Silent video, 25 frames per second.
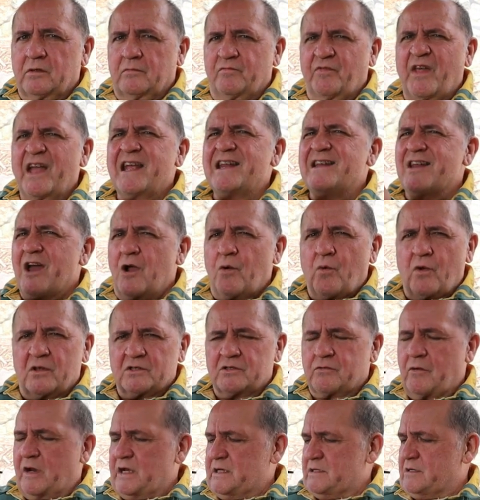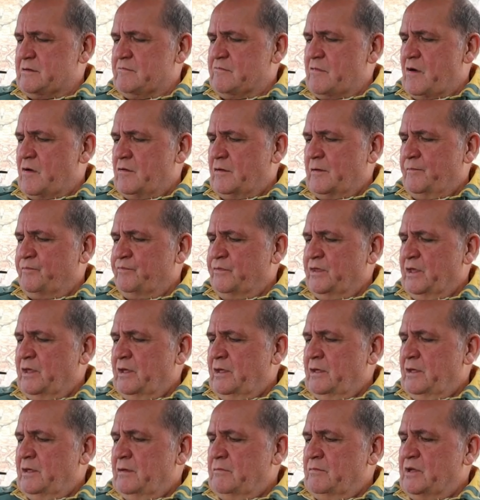They know what's right and wrong,
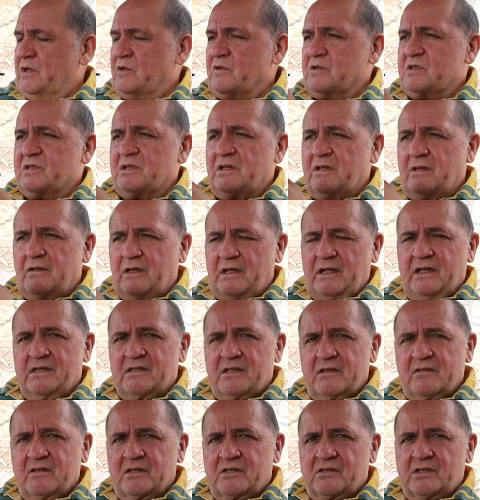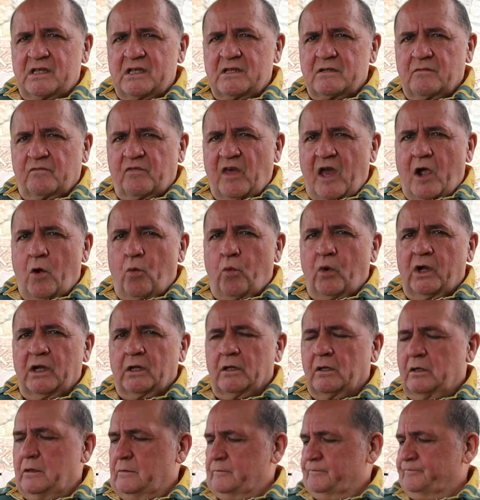because it's in the seat of their
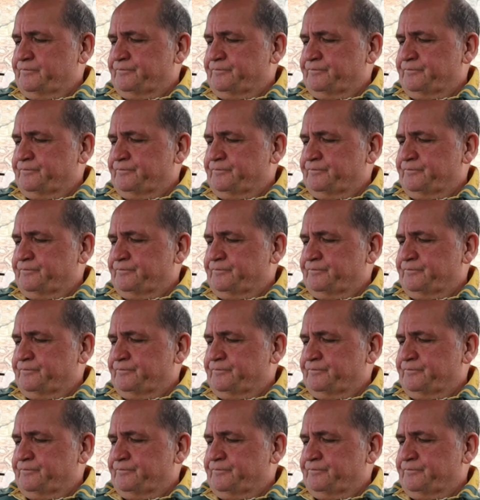will.